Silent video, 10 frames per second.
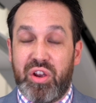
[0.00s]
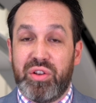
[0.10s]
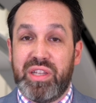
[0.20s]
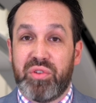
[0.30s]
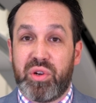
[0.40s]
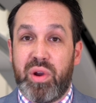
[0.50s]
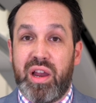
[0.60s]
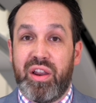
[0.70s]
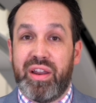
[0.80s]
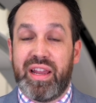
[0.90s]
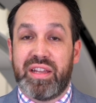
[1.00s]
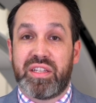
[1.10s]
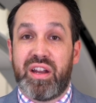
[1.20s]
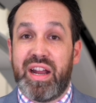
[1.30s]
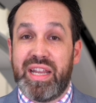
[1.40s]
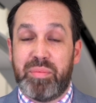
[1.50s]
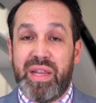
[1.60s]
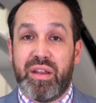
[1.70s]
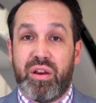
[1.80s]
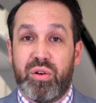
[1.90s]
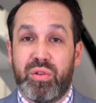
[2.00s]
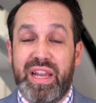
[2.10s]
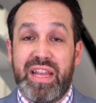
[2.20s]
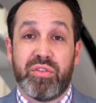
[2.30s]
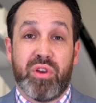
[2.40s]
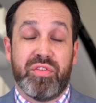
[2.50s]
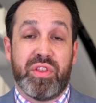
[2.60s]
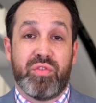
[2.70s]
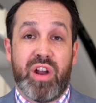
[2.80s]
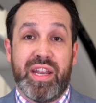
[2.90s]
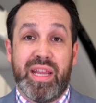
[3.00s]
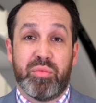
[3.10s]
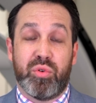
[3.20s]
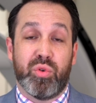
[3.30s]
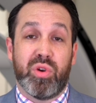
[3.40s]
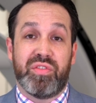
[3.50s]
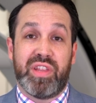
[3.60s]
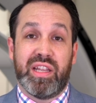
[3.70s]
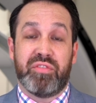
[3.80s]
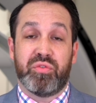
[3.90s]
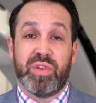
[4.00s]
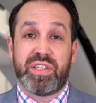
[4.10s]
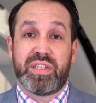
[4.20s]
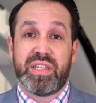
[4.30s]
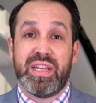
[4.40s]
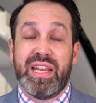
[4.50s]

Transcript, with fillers: only requiring a tiny pinhole either over the right hip or over the left wrist,